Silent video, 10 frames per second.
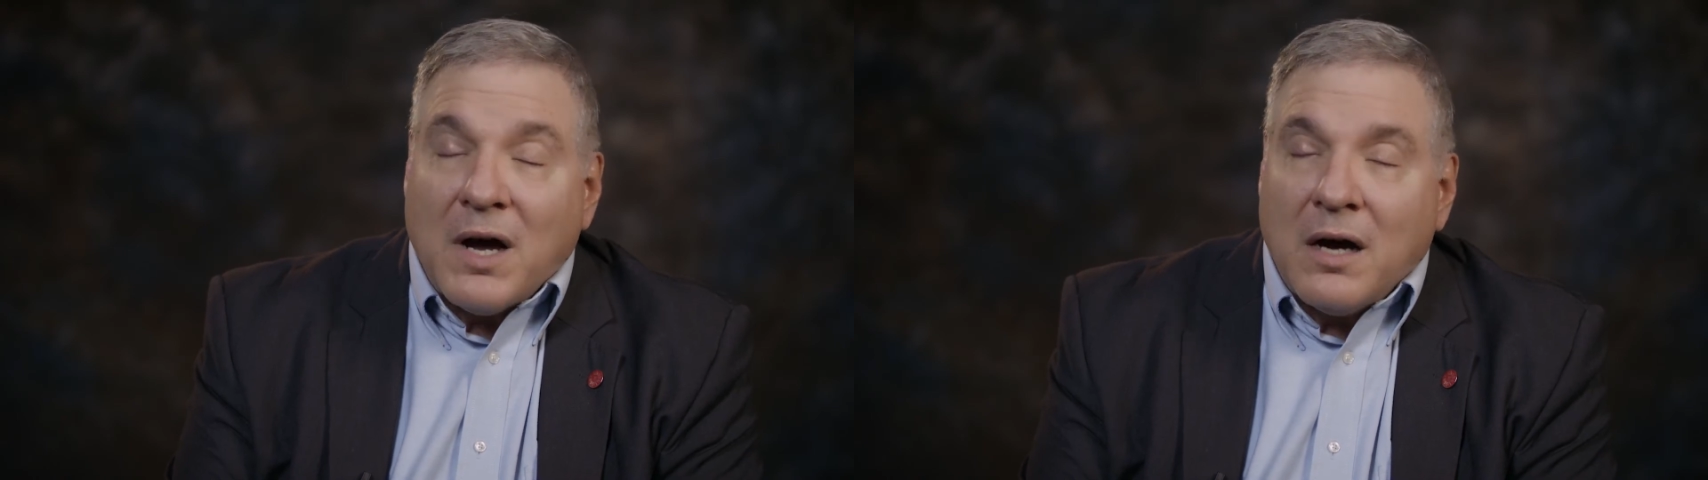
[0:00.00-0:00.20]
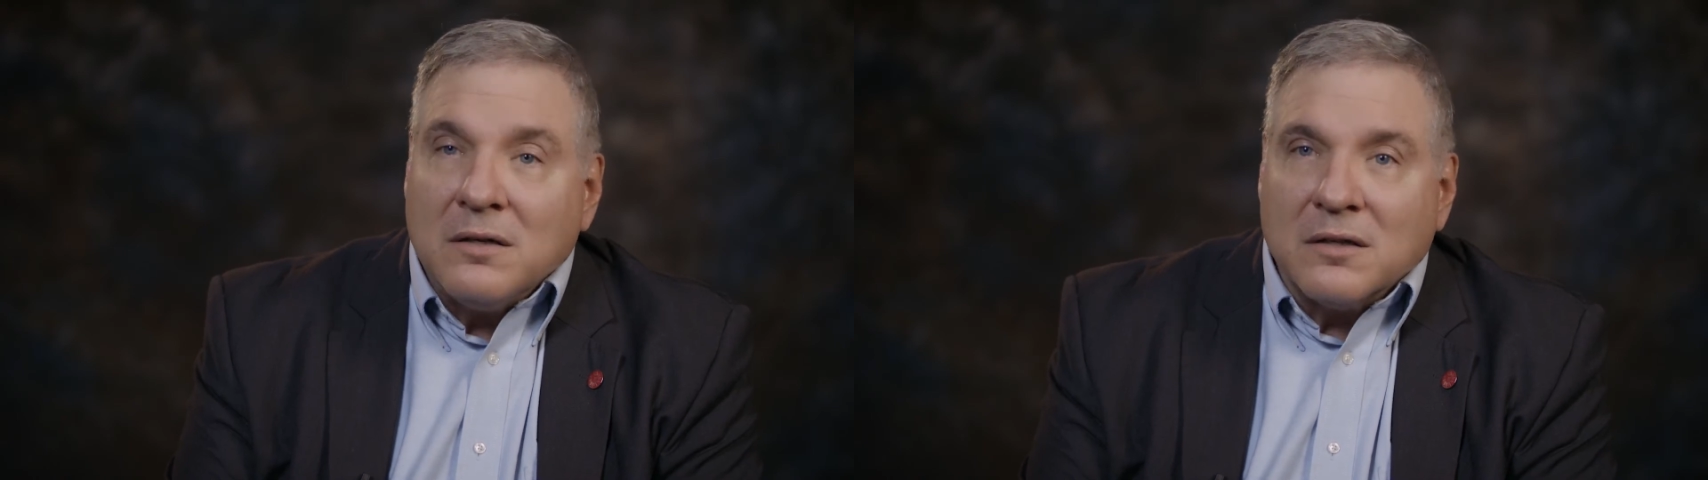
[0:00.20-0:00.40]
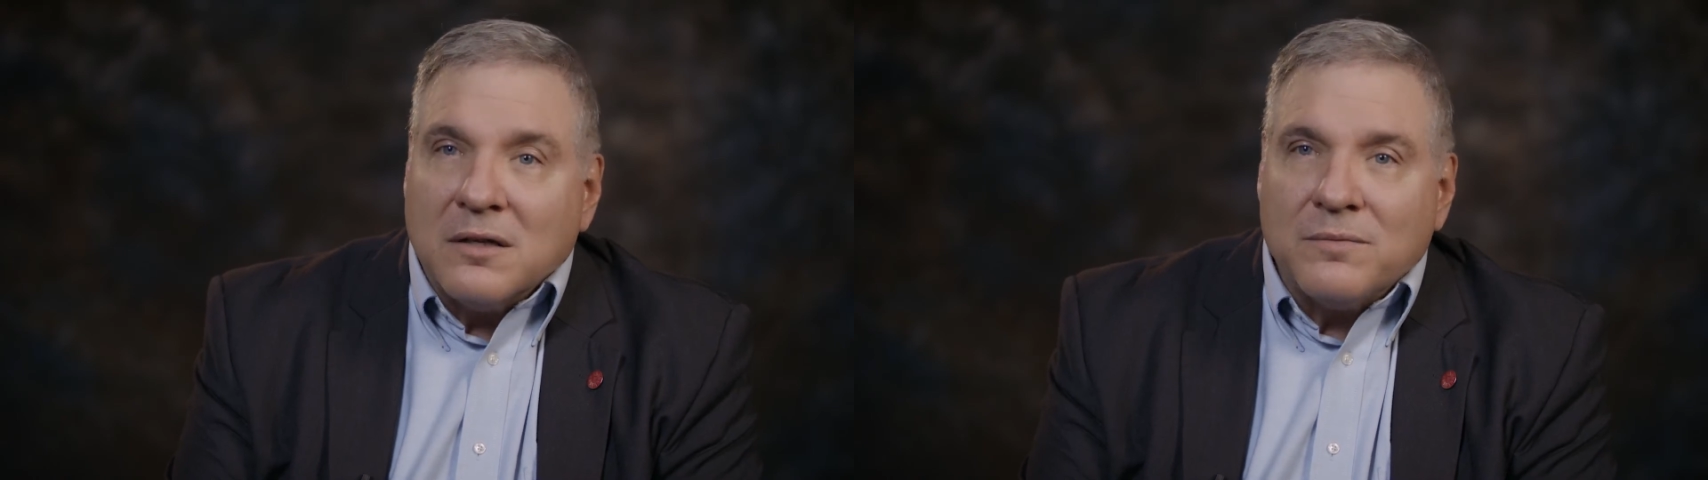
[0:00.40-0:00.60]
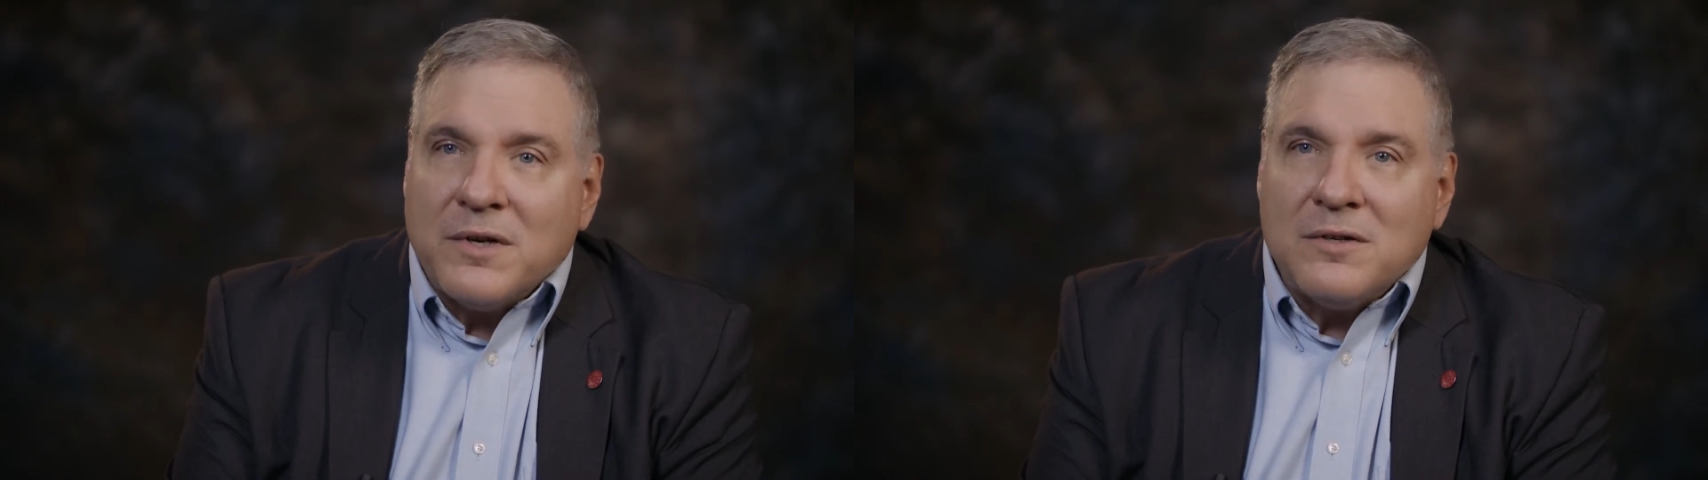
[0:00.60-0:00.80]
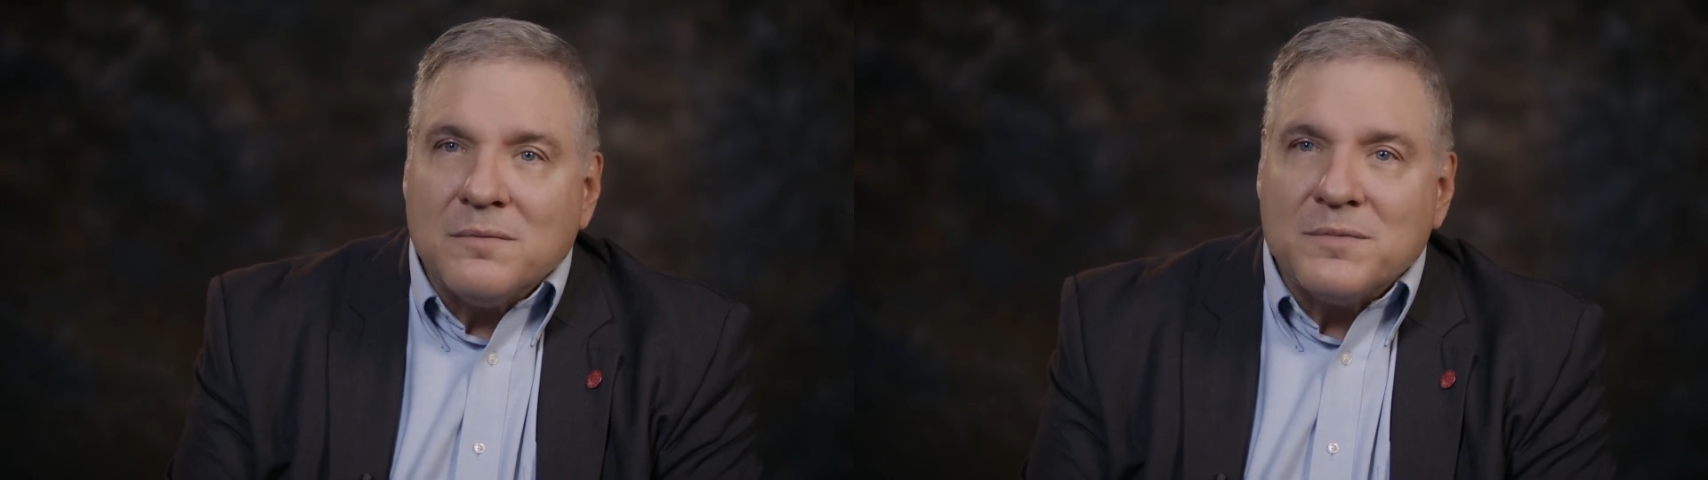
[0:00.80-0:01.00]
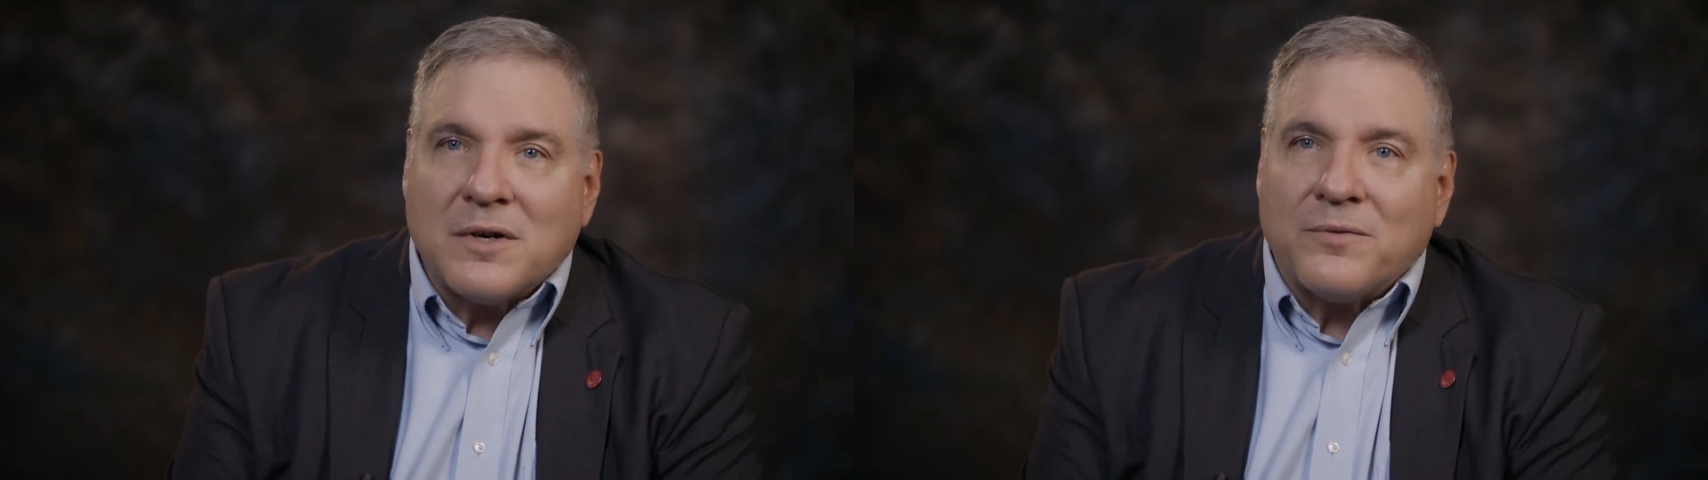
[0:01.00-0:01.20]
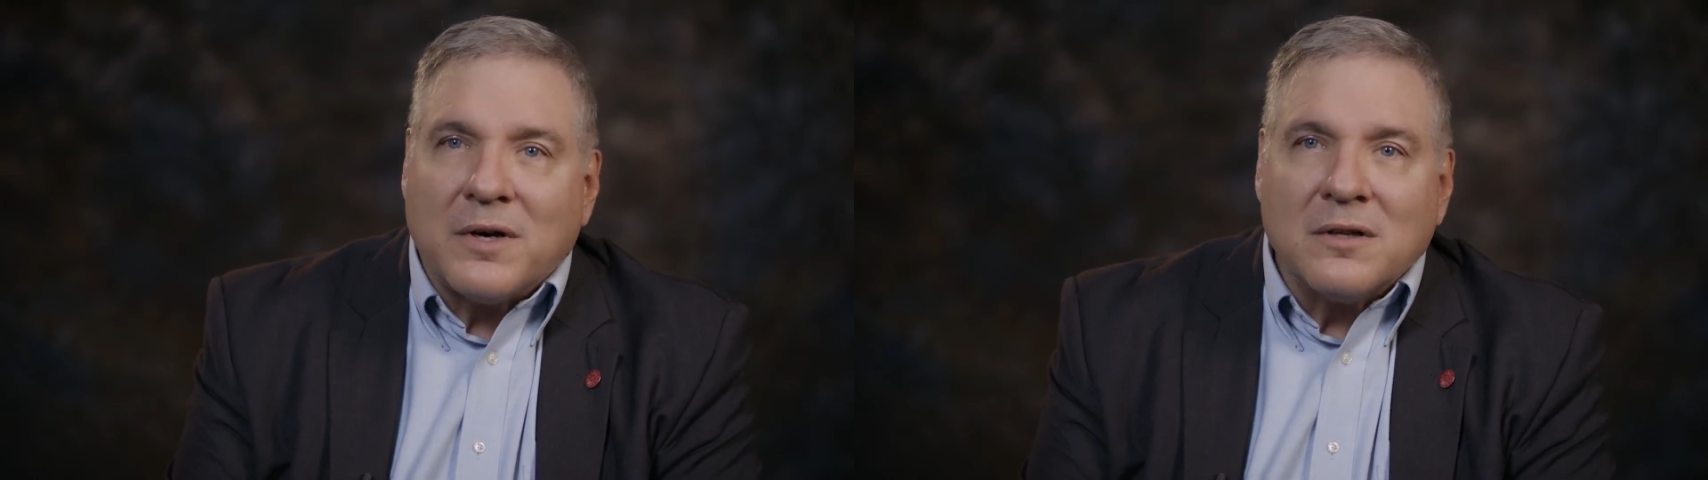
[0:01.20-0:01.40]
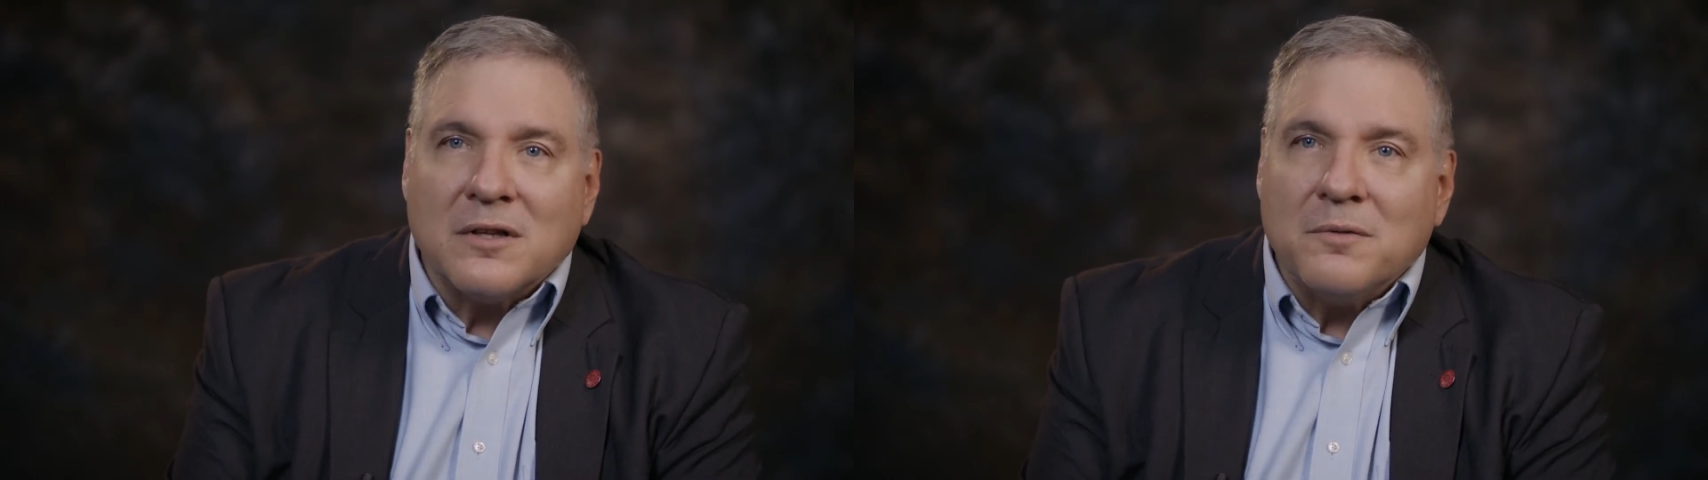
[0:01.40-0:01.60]
ugly, render himself
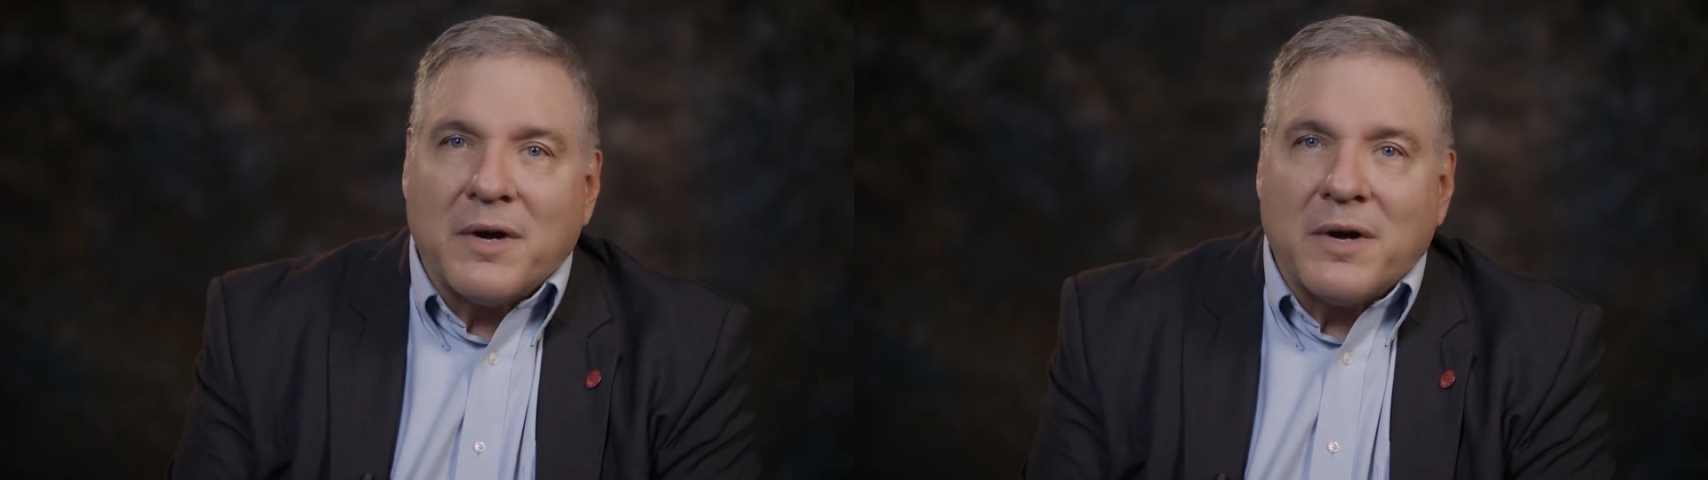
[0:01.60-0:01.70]
ugly